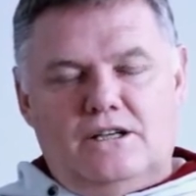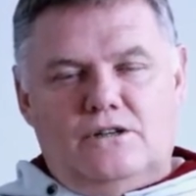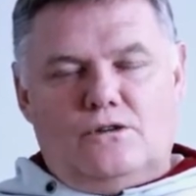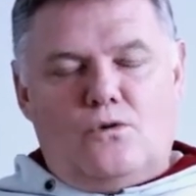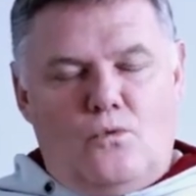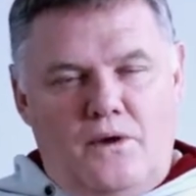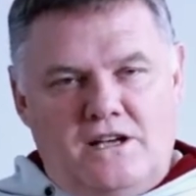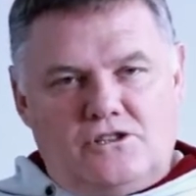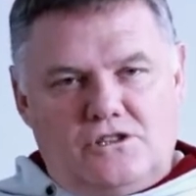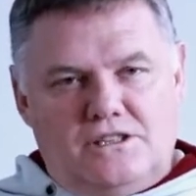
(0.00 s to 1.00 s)
the
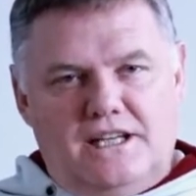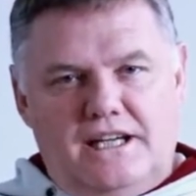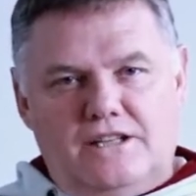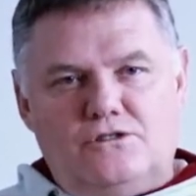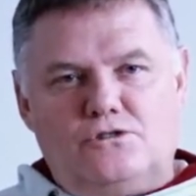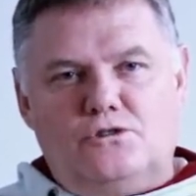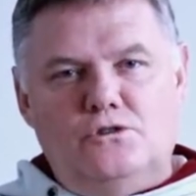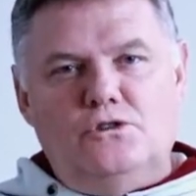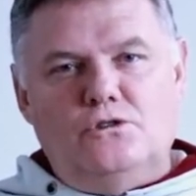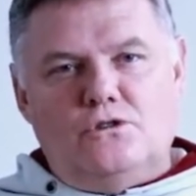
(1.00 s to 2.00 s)
question is, do
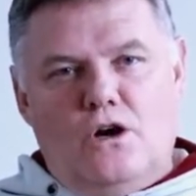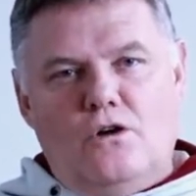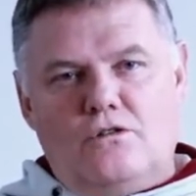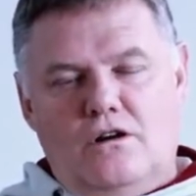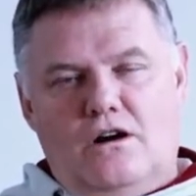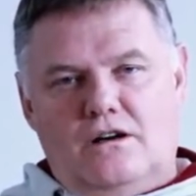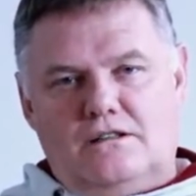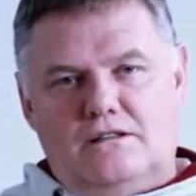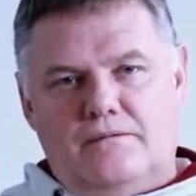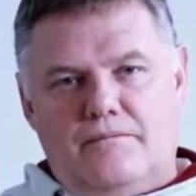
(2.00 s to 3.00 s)
you know God?
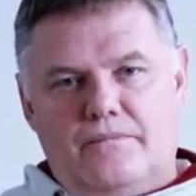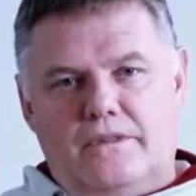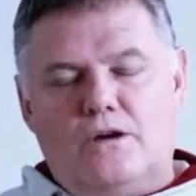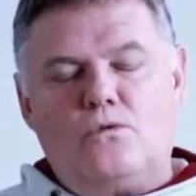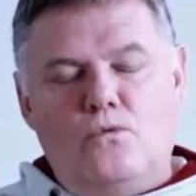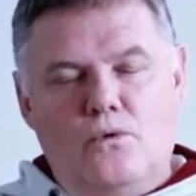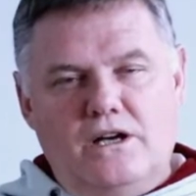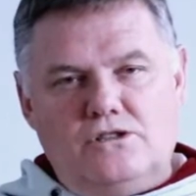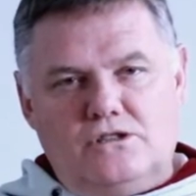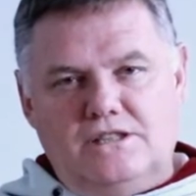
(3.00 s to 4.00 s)
The
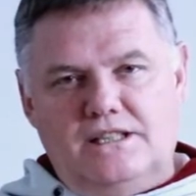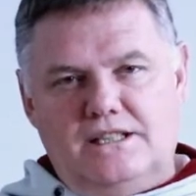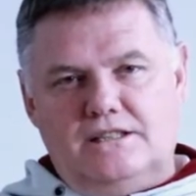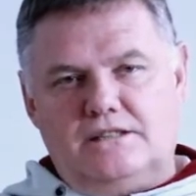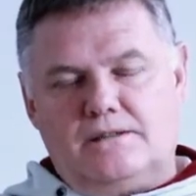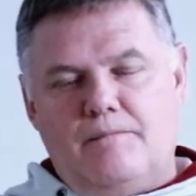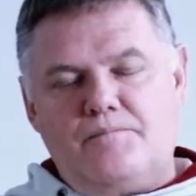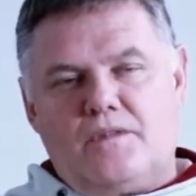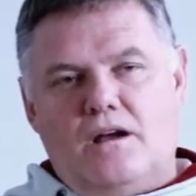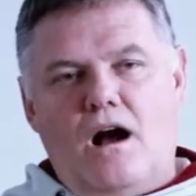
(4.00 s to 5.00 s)
question is,
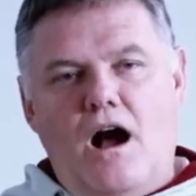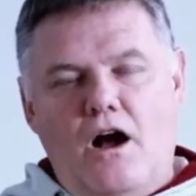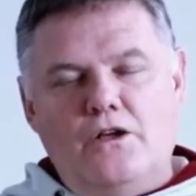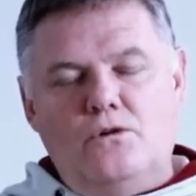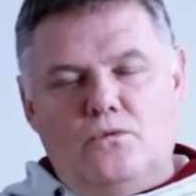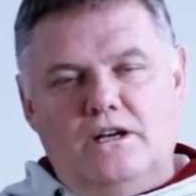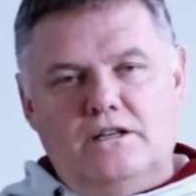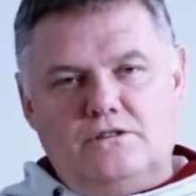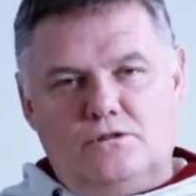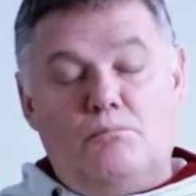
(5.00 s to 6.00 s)
are you
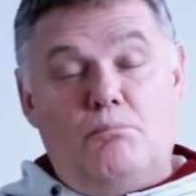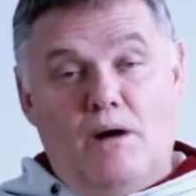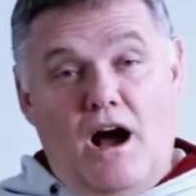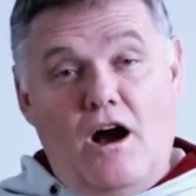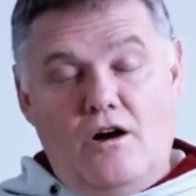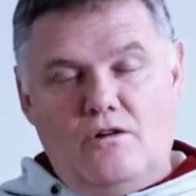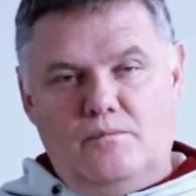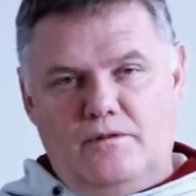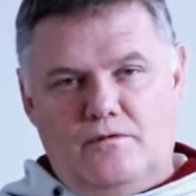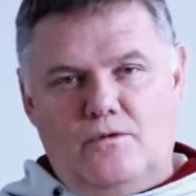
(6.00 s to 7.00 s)
willing to bow
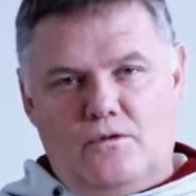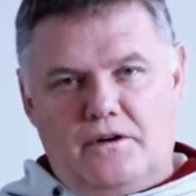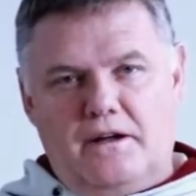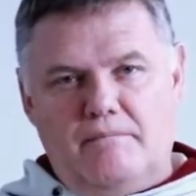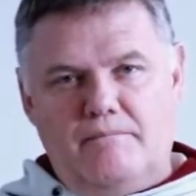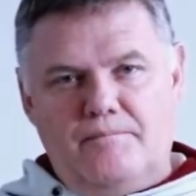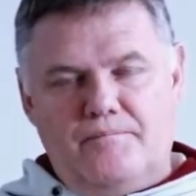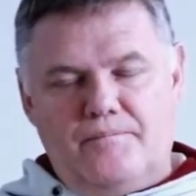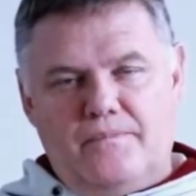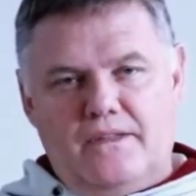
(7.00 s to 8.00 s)
before Him?
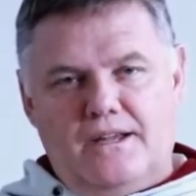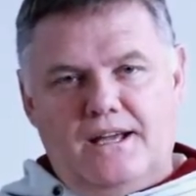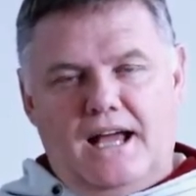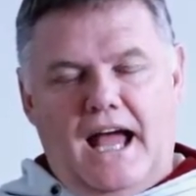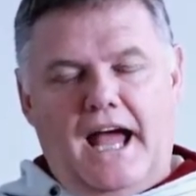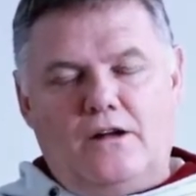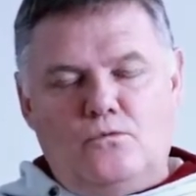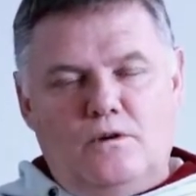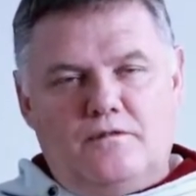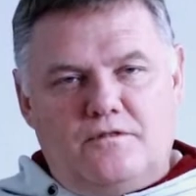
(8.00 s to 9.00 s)

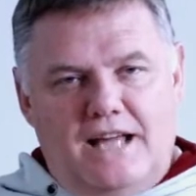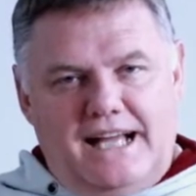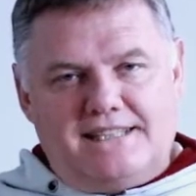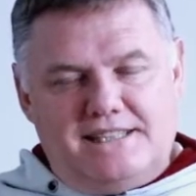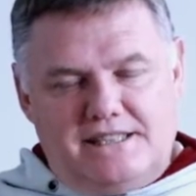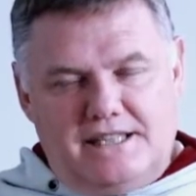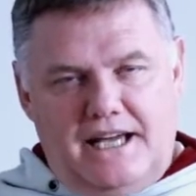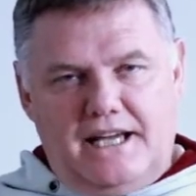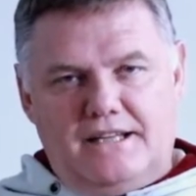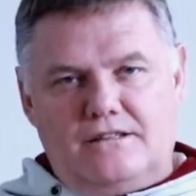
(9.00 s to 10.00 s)
And with that
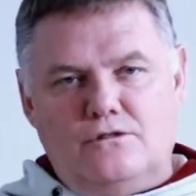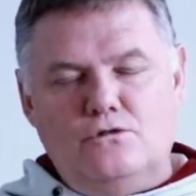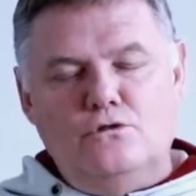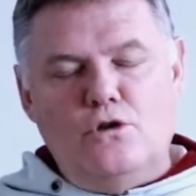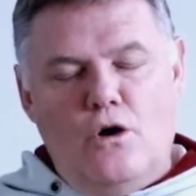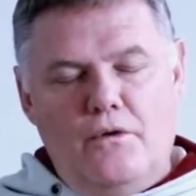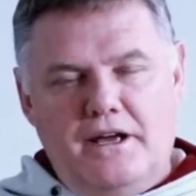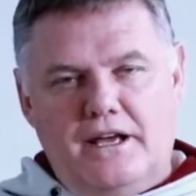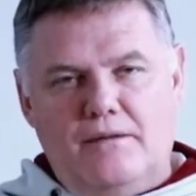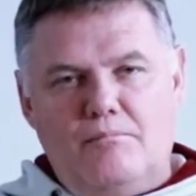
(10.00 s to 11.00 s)
said,
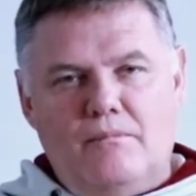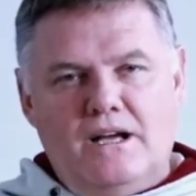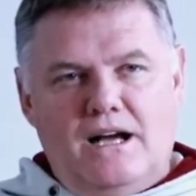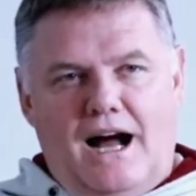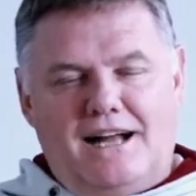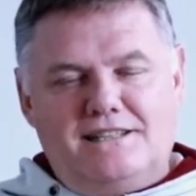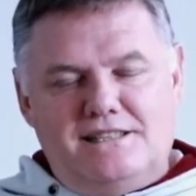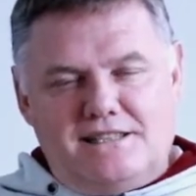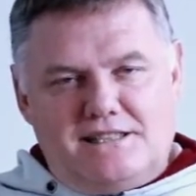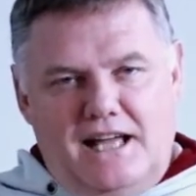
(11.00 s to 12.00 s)
knowing Him,
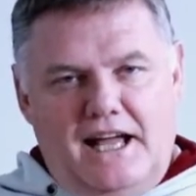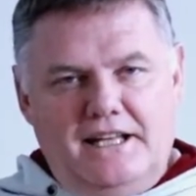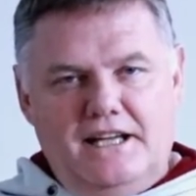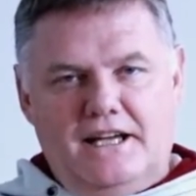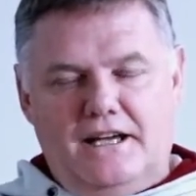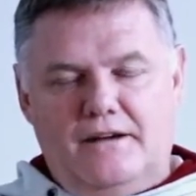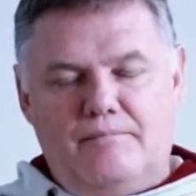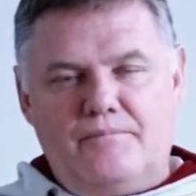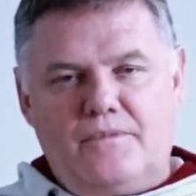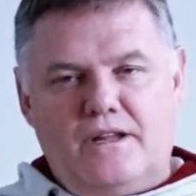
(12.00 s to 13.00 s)
understanding Him,